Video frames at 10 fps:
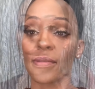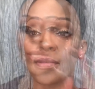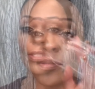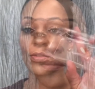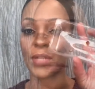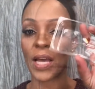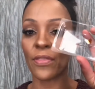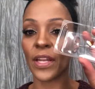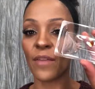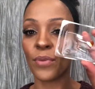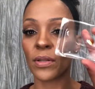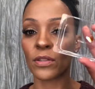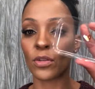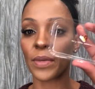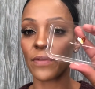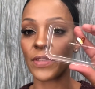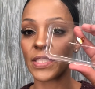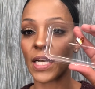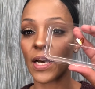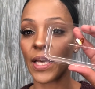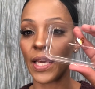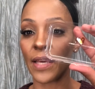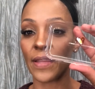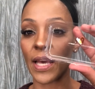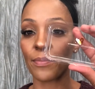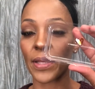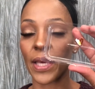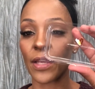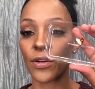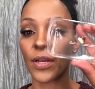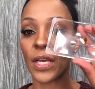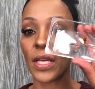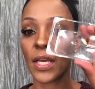All right, so now that I put a little bit of the dye and the applicator